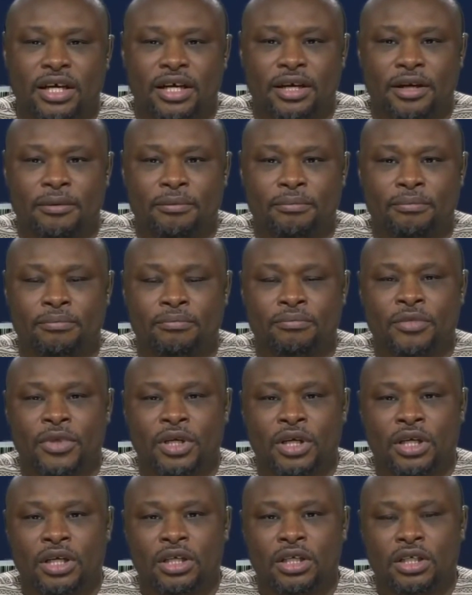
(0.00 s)

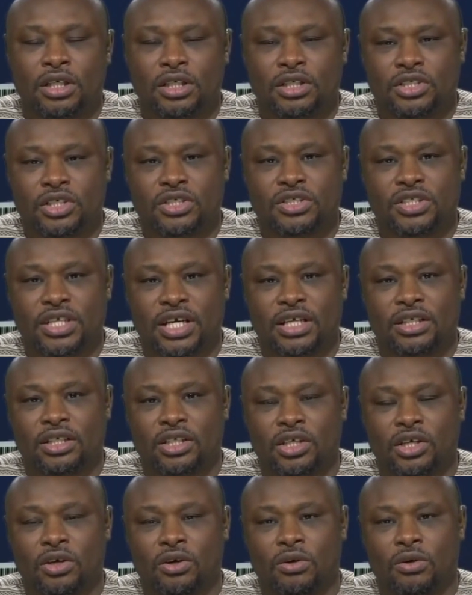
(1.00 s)
Um, just
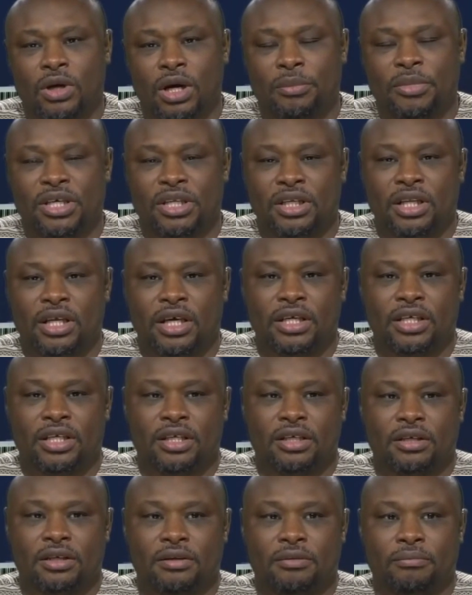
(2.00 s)
that, you know, I mean, like
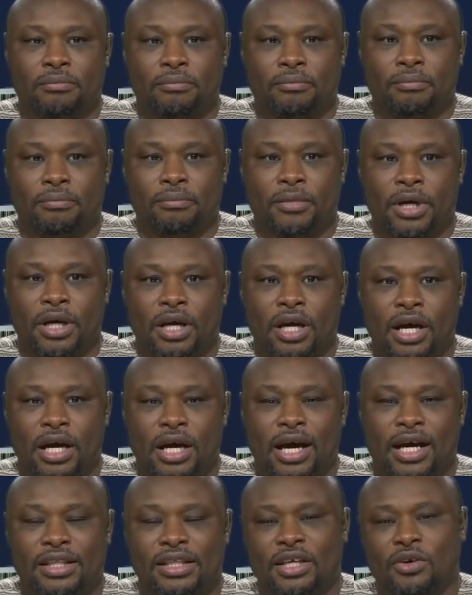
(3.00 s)

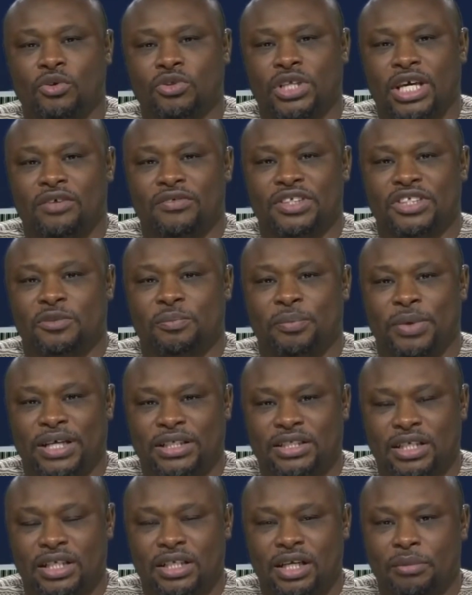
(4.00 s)
I think it was kind of
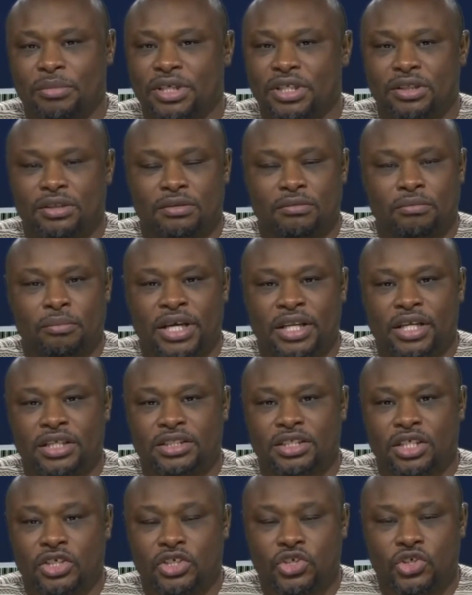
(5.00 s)
expected. I mean, Mane
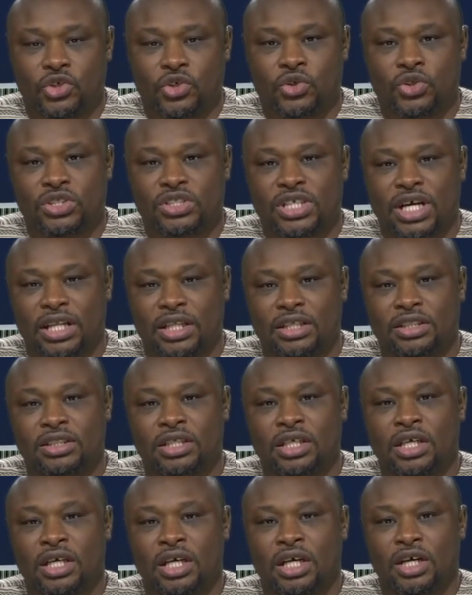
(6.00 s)
is a huge
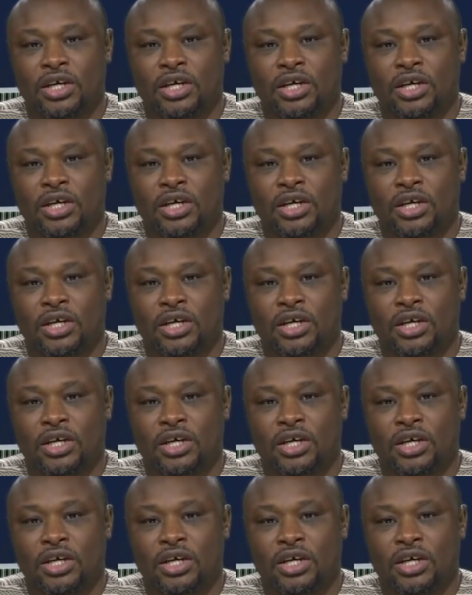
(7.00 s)
talent.